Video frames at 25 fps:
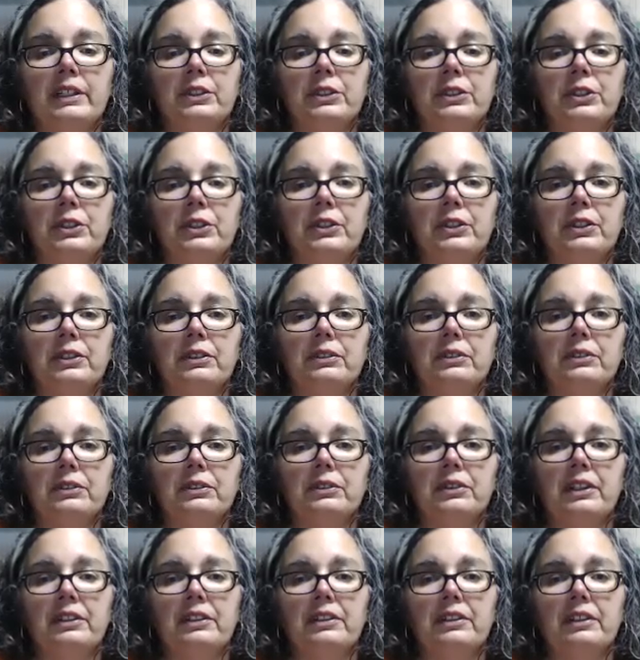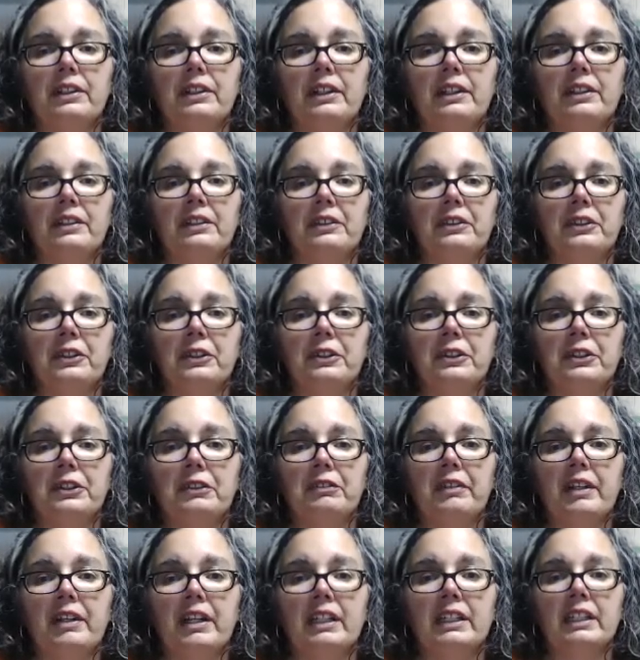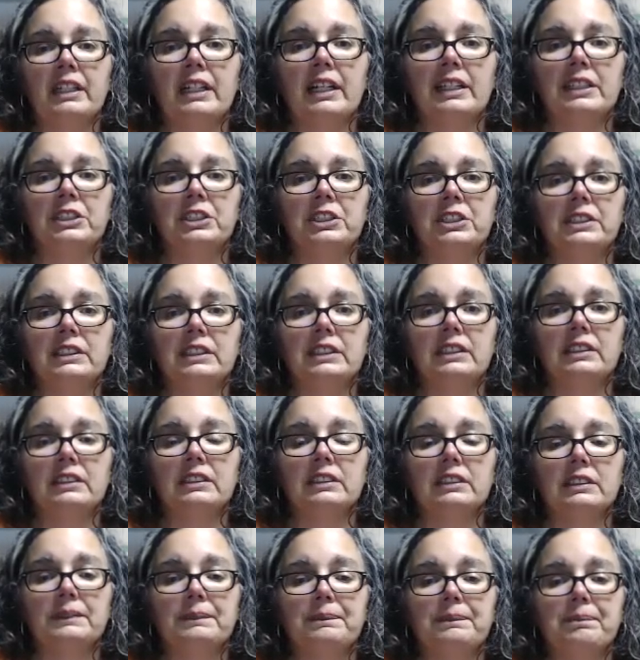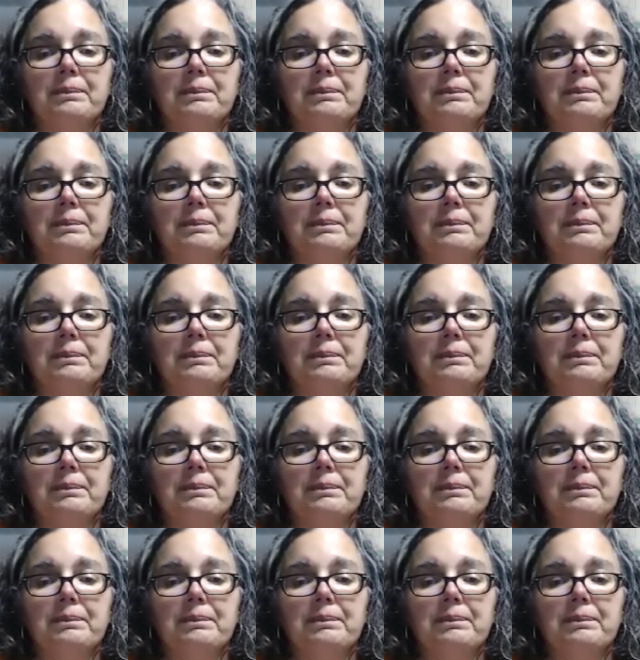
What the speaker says: your divine consciousness.